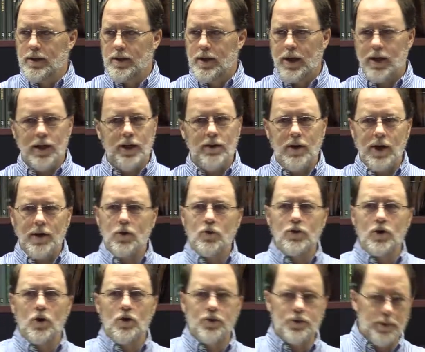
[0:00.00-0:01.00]
I, never, I
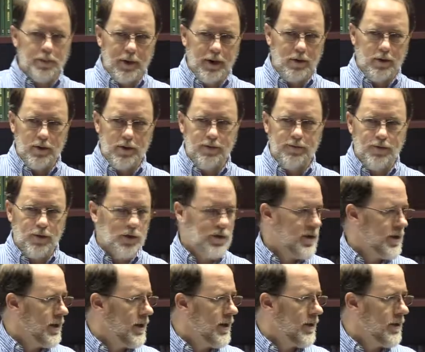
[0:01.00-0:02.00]
don't go to Marilyn
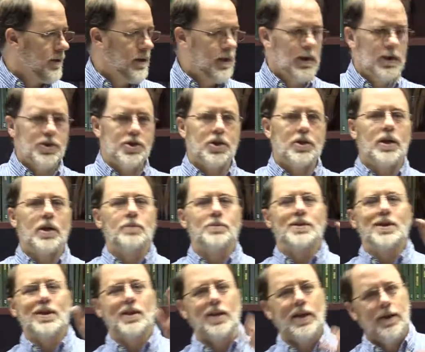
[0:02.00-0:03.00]
first thing. She
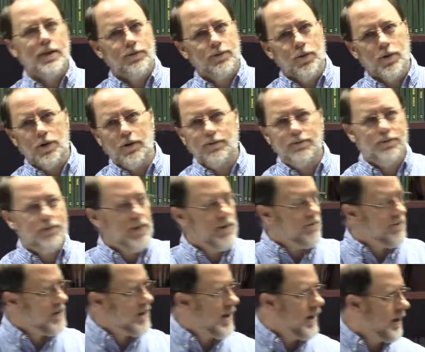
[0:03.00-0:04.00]
comes in late for the
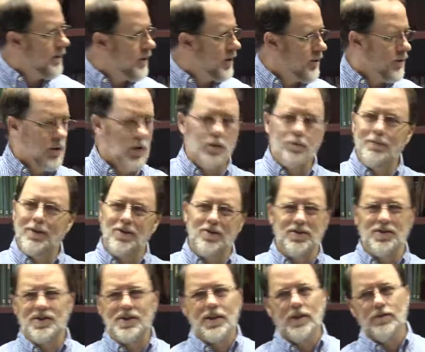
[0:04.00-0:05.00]
fifth time in a row.
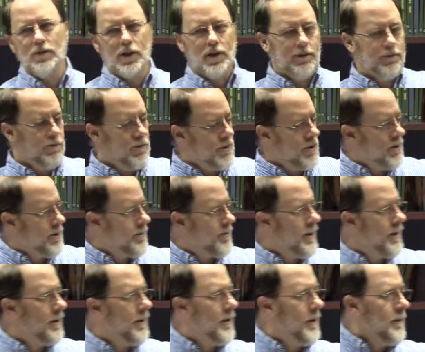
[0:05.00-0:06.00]
Marilyn's never late for church,
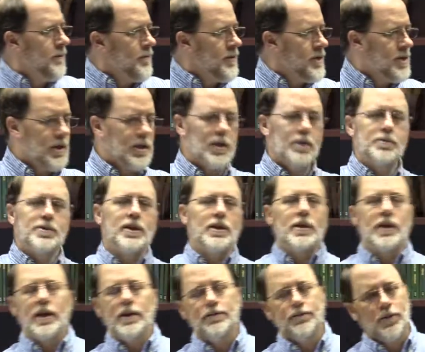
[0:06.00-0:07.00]
by the way. She comes
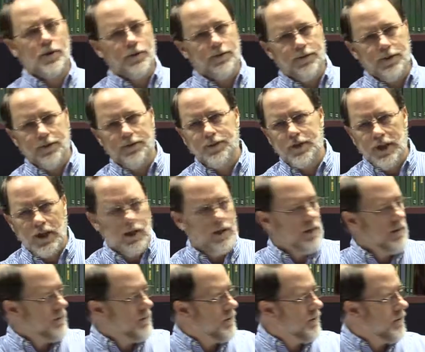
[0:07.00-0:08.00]
in late for the fifth time.
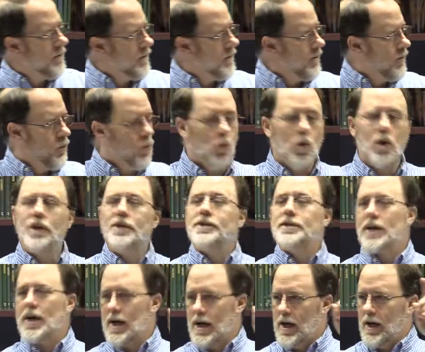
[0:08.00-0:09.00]
One
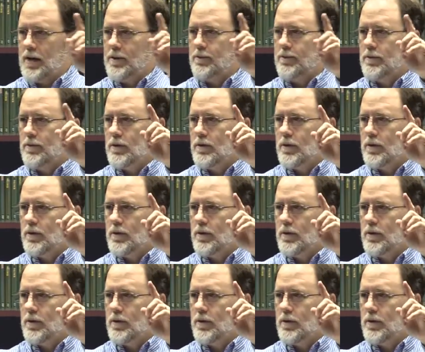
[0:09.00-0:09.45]
time.